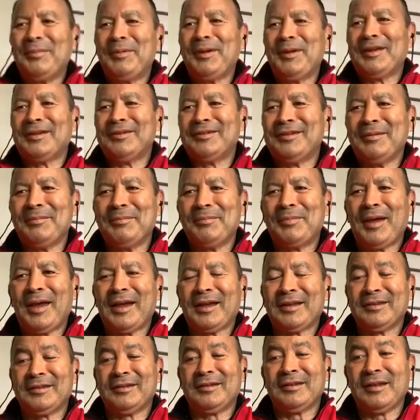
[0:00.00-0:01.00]
the biggest
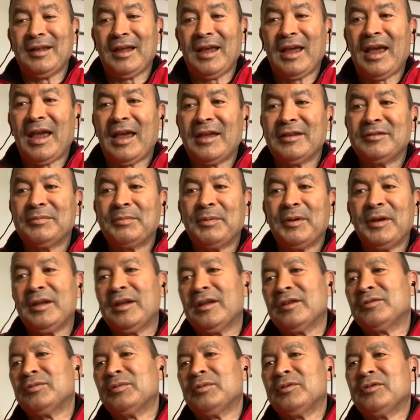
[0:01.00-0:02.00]
impact has been,
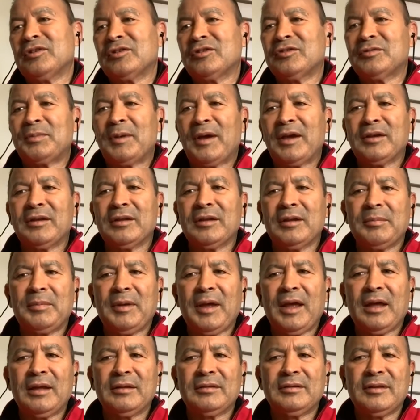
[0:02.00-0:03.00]
as we've just spoken
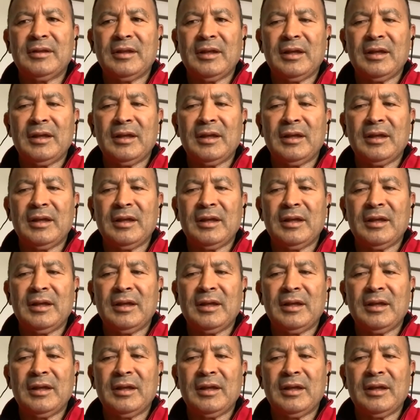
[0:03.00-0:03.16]
about,